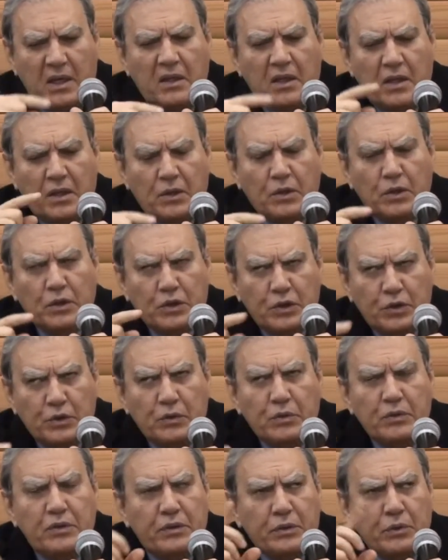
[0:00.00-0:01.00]
because
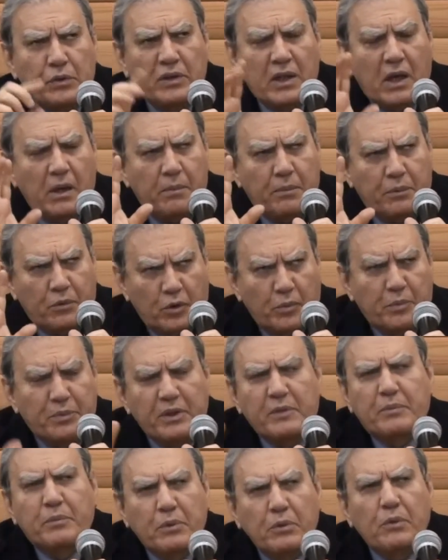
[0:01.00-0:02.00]
he did not go
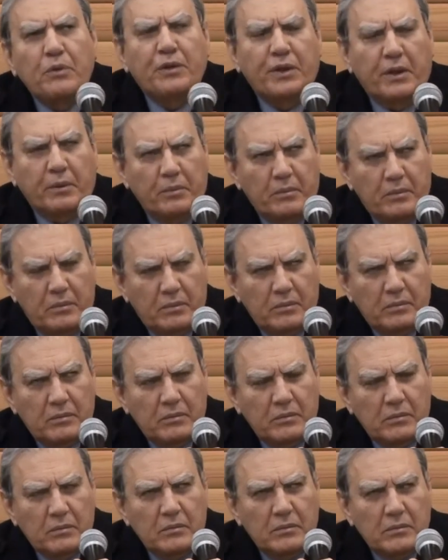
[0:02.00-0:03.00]
through the appropriate
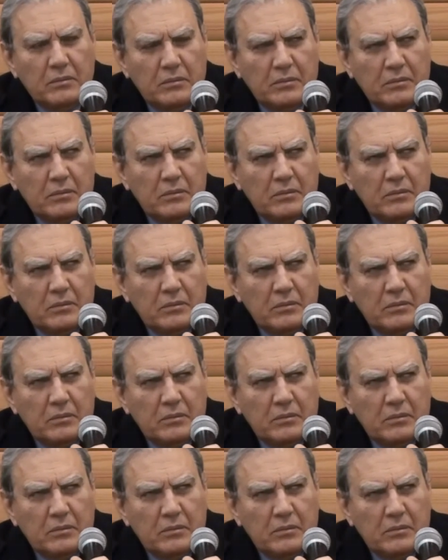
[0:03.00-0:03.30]
program.